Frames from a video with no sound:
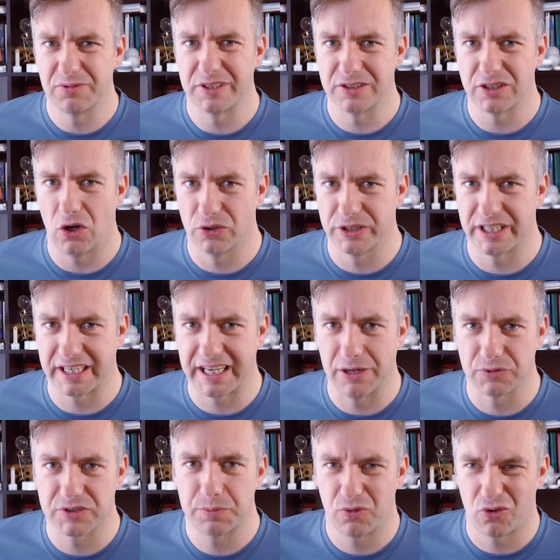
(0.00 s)
different other
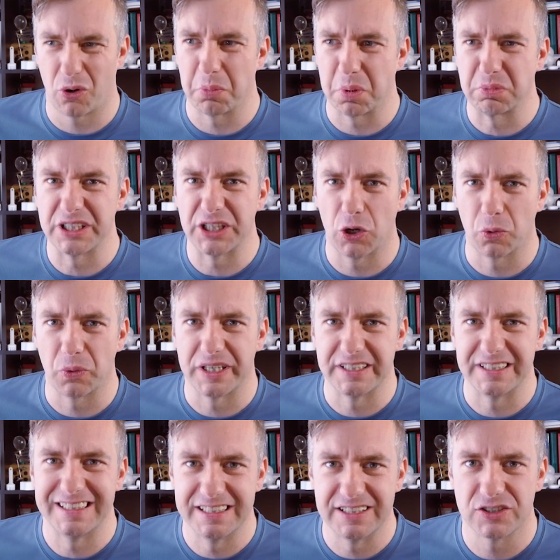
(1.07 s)
accounts probably
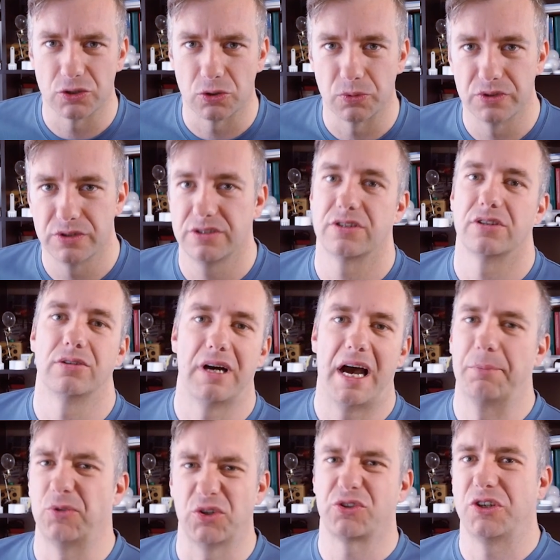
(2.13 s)
already did so, so
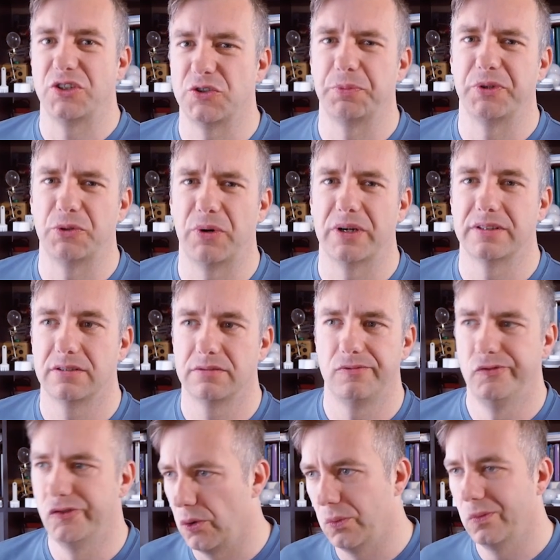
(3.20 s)
I'm not going to be the one.
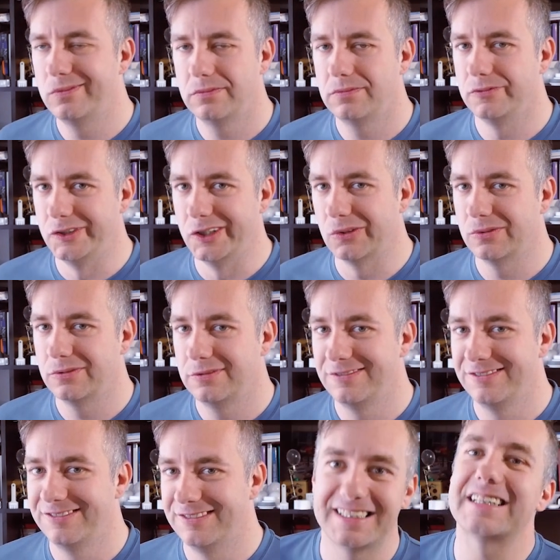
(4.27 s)
No, no.
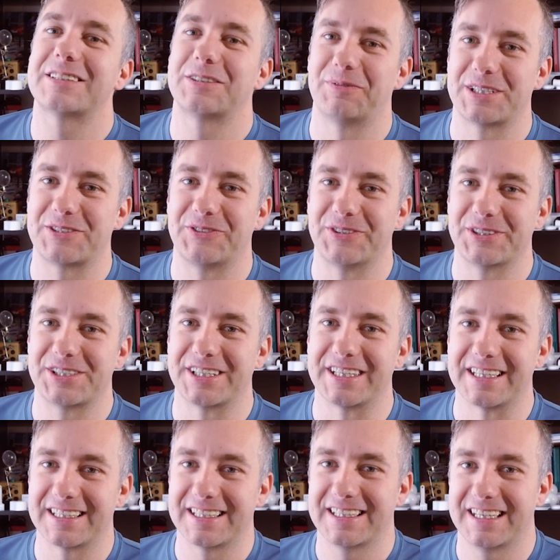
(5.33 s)
Thanks so much for
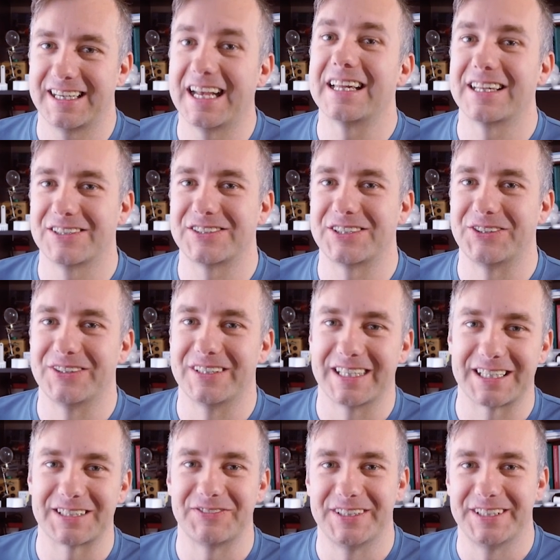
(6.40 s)
watching, and I'll see you in the
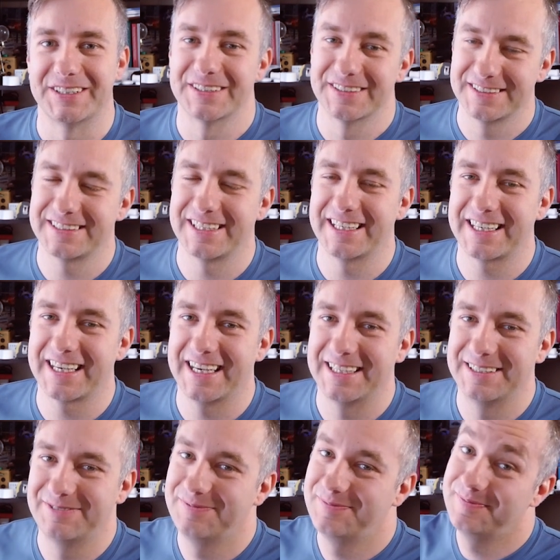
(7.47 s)
next video. Take care,
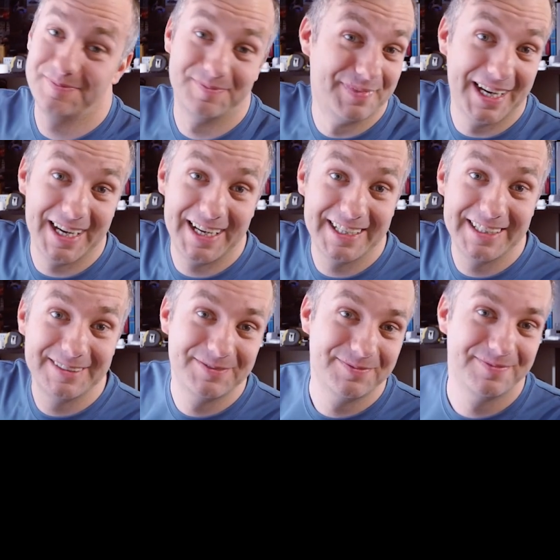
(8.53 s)
bye!